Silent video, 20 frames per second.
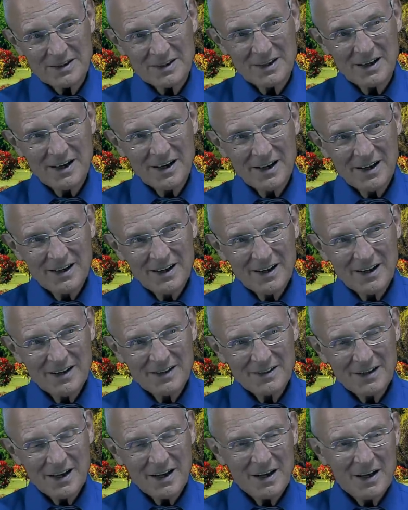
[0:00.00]
Out,
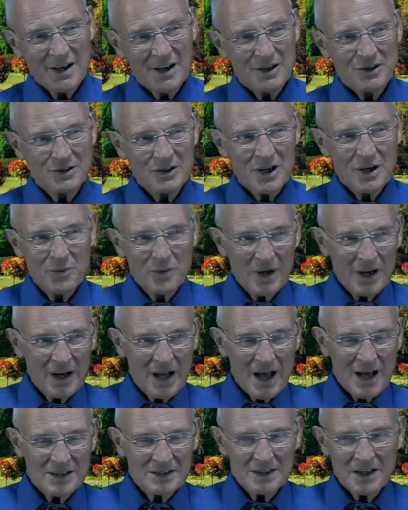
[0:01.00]
yes. See, she
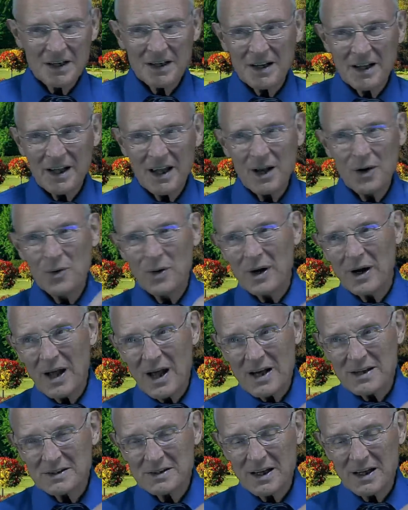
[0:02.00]
realized it, he
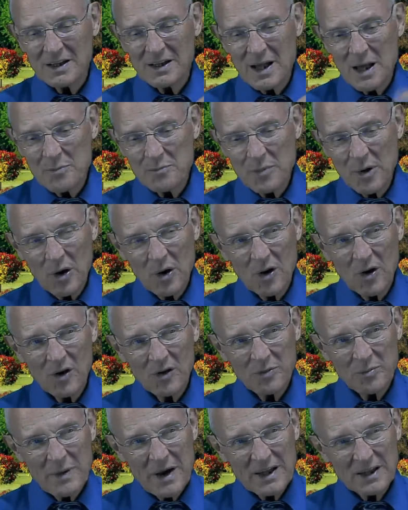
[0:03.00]
realized it, and they
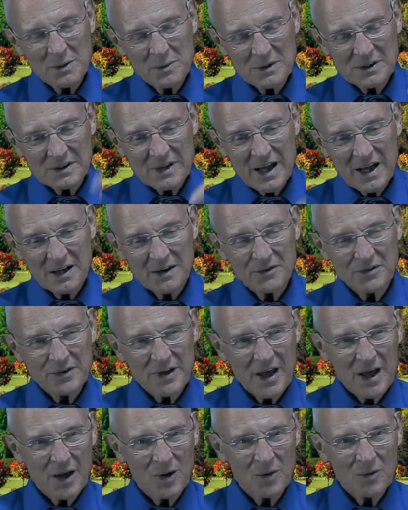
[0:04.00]
both made the mistake of
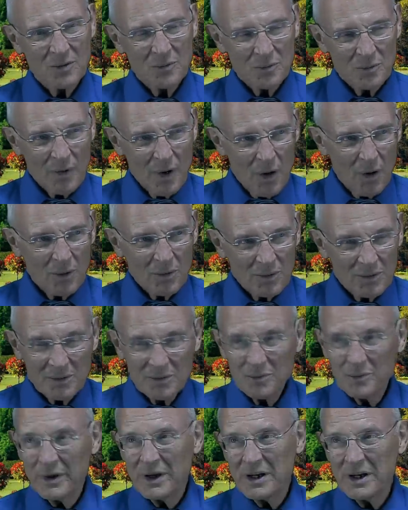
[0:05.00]
saying, oh,
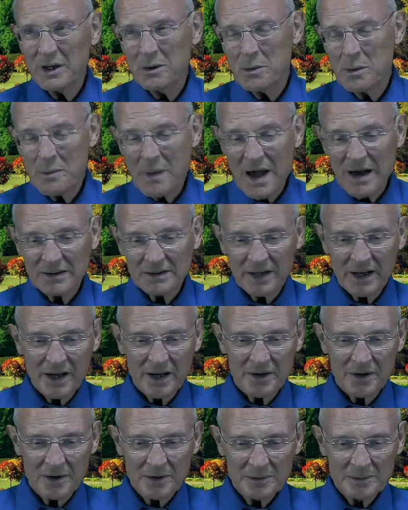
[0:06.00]
we need to be back
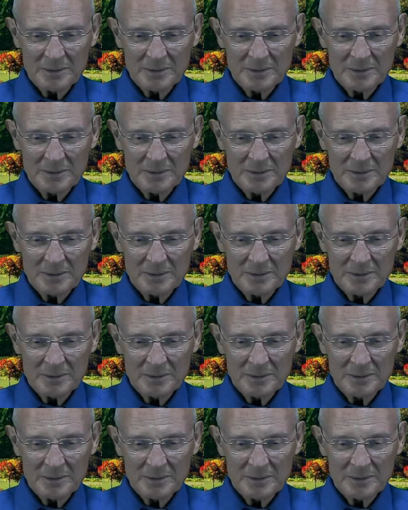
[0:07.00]
together.